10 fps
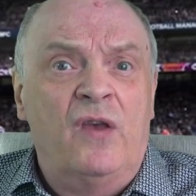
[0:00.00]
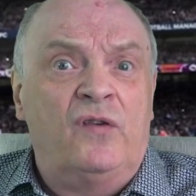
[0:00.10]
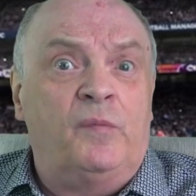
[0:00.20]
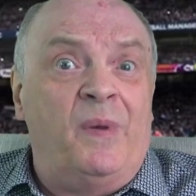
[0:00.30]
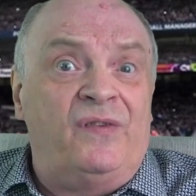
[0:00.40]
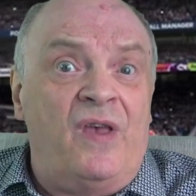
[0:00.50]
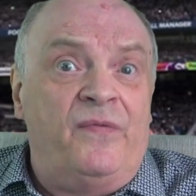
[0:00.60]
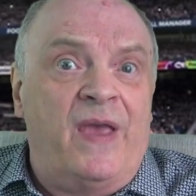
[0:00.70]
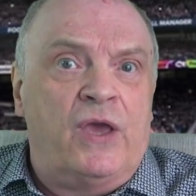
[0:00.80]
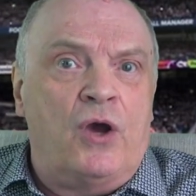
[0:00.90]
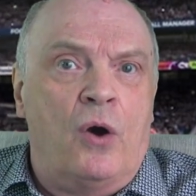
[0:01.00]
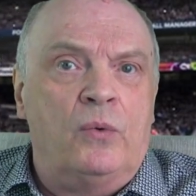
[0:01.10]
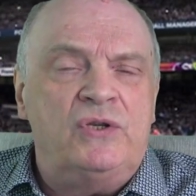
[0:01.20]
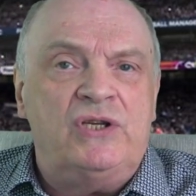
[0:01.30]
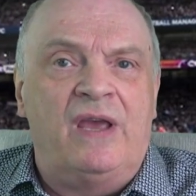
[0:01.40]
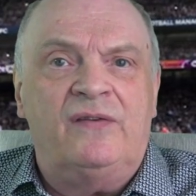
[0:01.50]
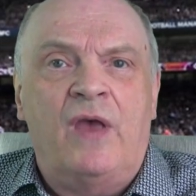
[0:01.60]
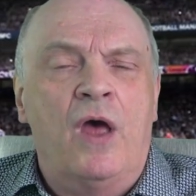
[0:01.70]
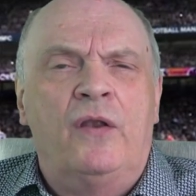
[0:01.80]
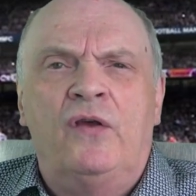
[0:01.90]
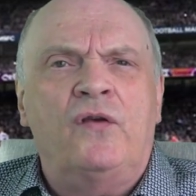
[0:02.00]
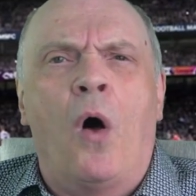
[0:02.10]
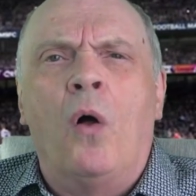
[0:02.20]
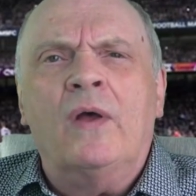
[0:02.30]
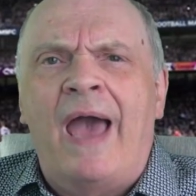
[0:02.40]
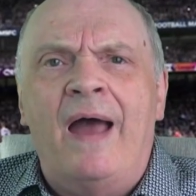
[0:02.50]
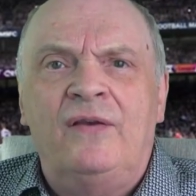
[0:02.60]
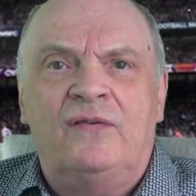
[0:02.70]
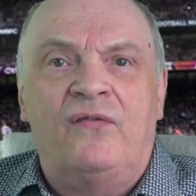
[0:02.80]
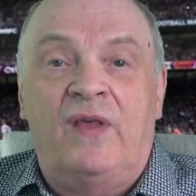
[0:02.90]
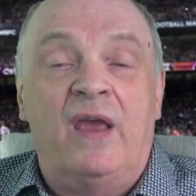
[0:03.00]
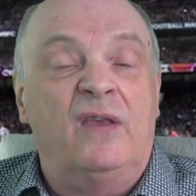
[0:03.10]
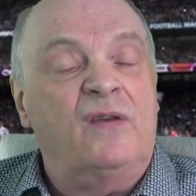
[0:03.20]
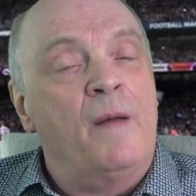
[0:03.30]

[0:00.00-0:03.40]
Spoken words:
specific coaches. There's all kinds of things.